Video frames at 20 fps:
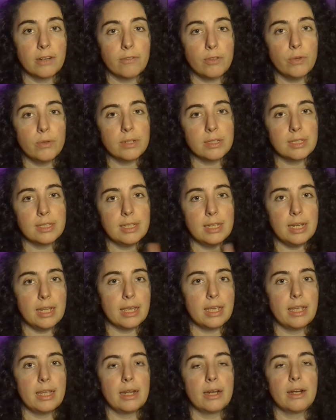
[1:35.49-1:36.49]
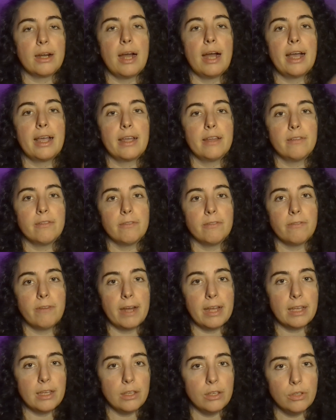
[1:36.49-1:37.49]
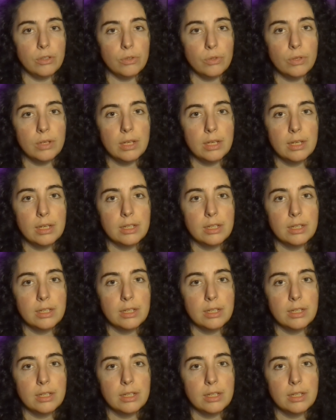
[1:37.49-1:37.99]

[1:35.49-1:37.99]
if you are sitting here, I invite you